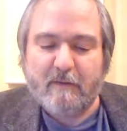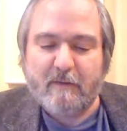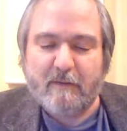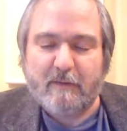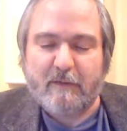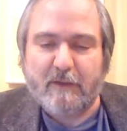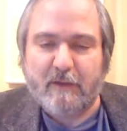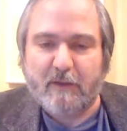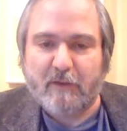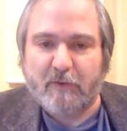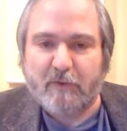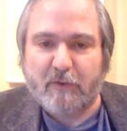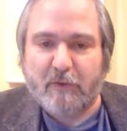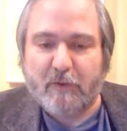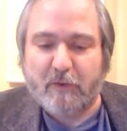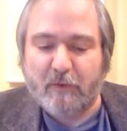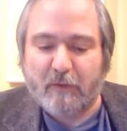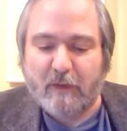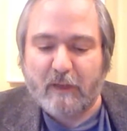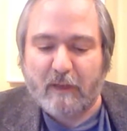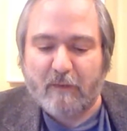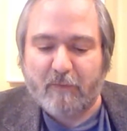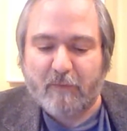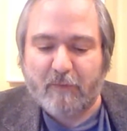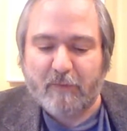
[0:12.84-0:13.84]
CO2
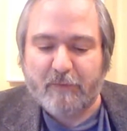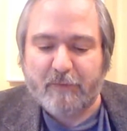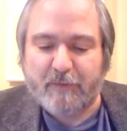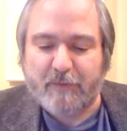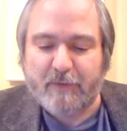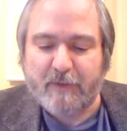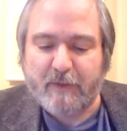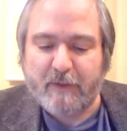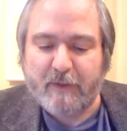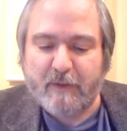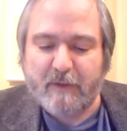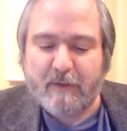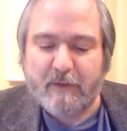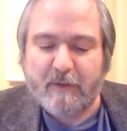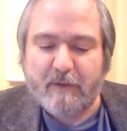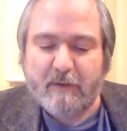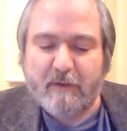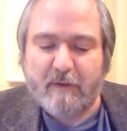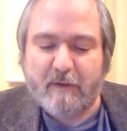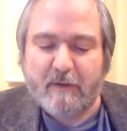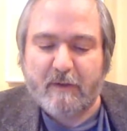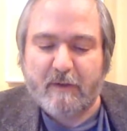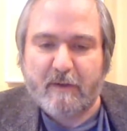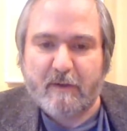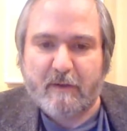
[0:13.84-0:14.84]
levels
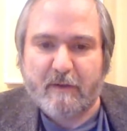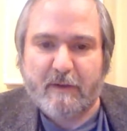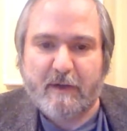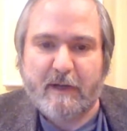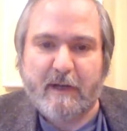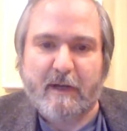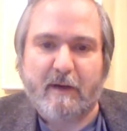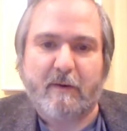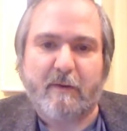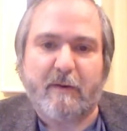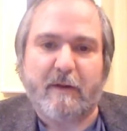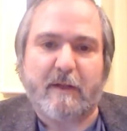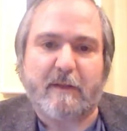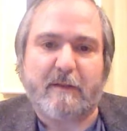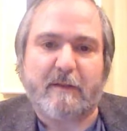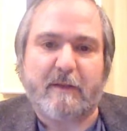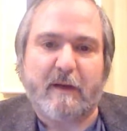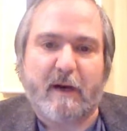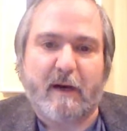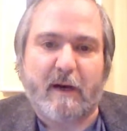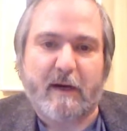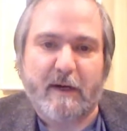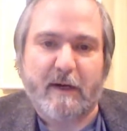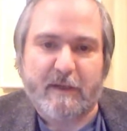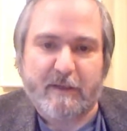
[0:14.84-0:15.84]
are now at the
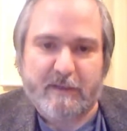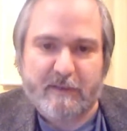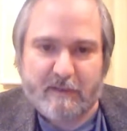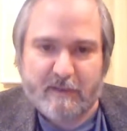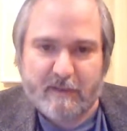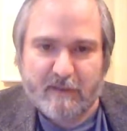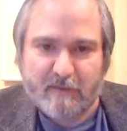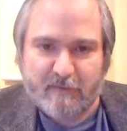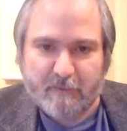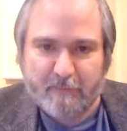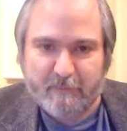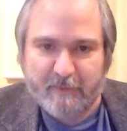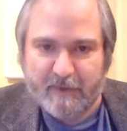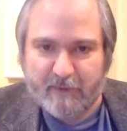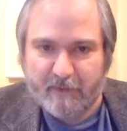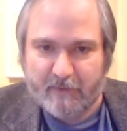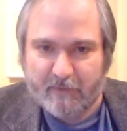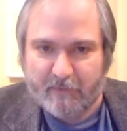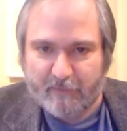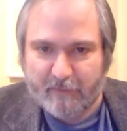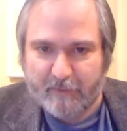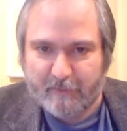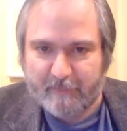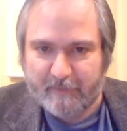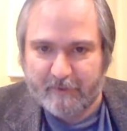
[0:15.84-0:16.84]
highest than ever been in
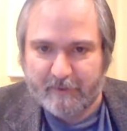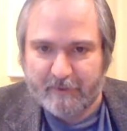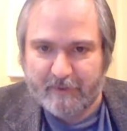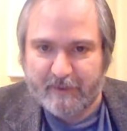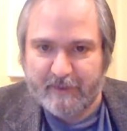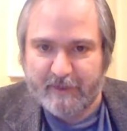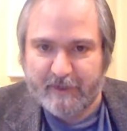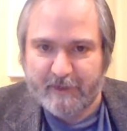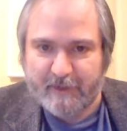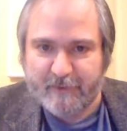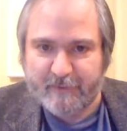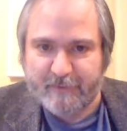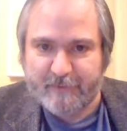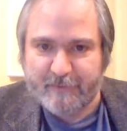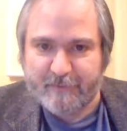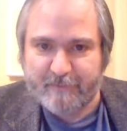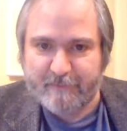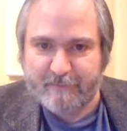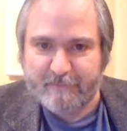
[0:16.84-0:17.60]
3 million years.